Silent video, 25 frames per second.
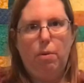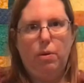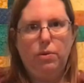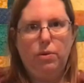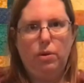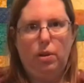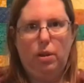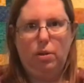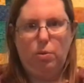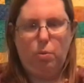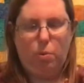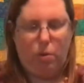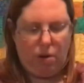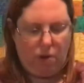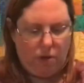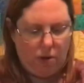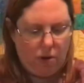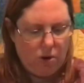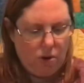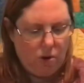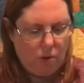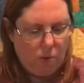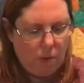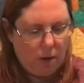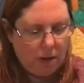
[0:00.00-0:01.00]
muslin is one of the
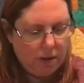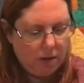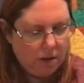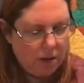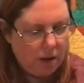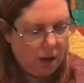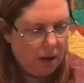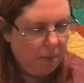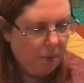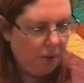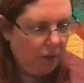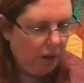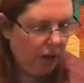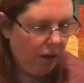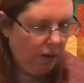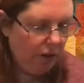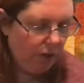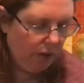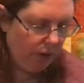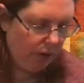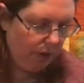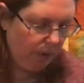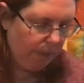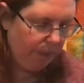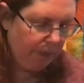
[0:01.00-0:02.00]
new ones, I believe.
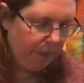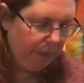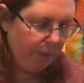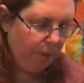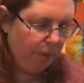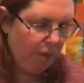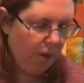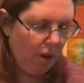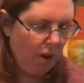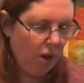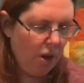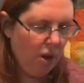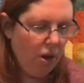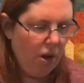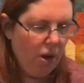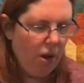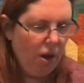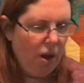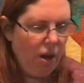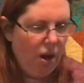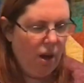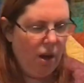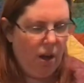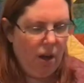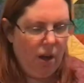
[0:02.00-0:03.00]

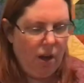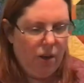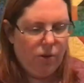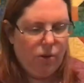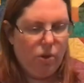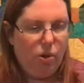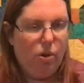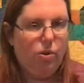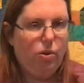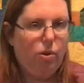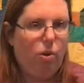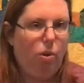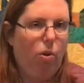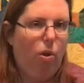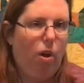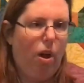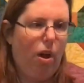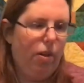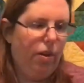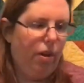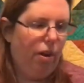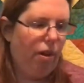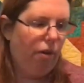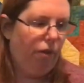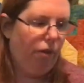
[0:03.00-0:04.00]
So there's a
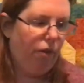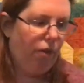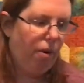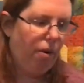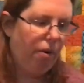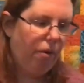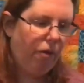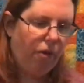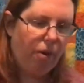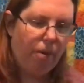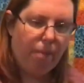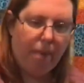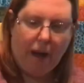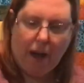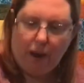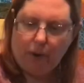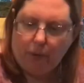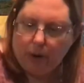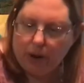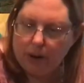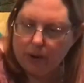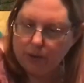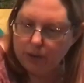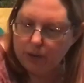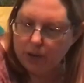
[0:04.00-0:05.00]
lot there for
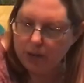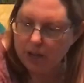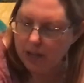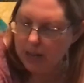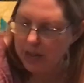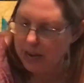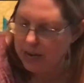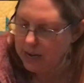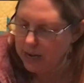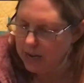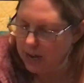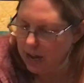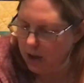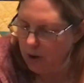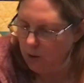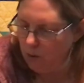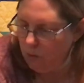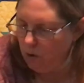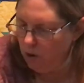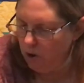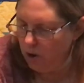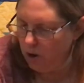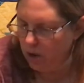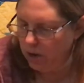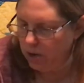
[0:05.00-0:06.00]
background. And now
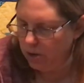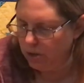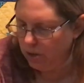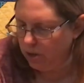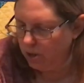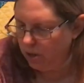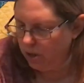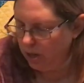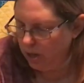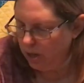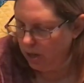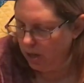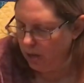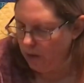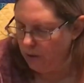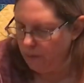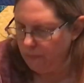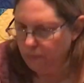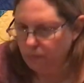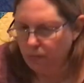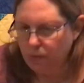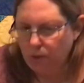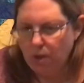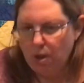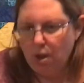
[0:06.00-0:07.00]
on to the
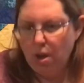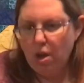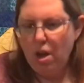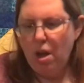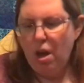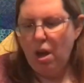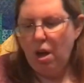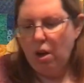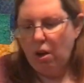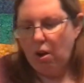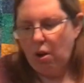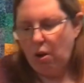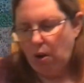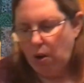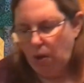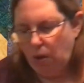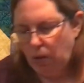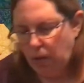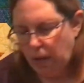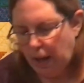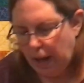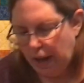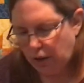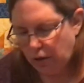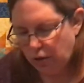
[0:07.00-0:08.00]

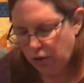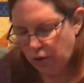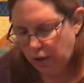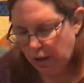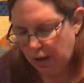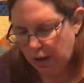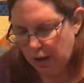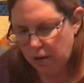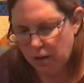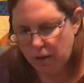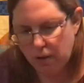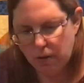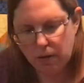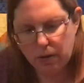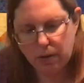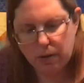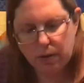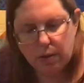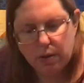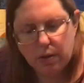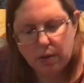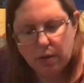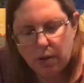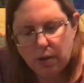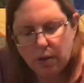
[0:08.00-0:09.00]
collections.